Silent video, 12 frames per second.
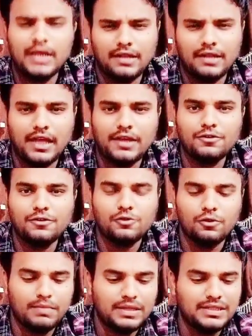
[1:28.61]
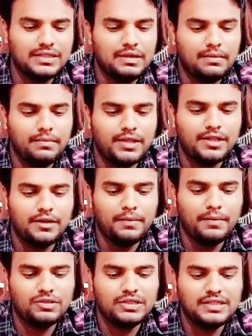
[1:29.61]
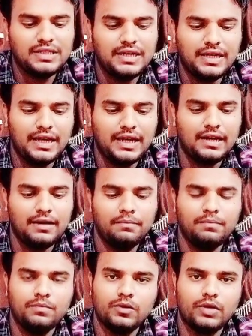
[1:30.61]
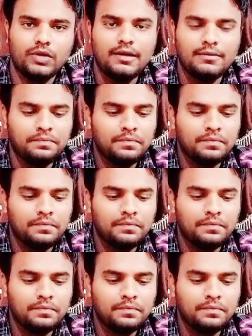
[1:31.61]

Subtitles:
And thank you so much brother. Peru vachesi Nikhil. Okay,